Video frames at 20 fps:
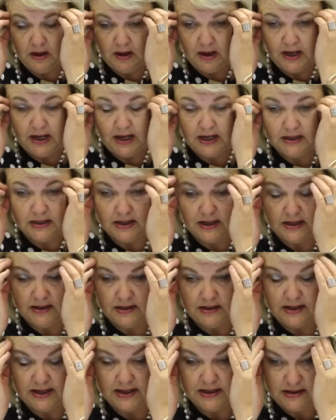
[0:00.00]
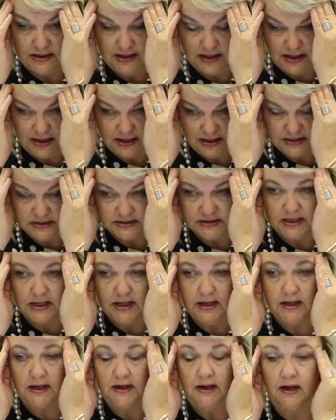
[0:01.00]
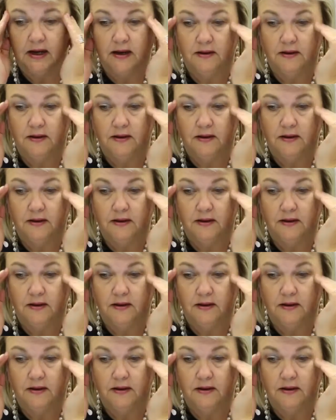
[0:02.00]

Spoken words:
and that there is a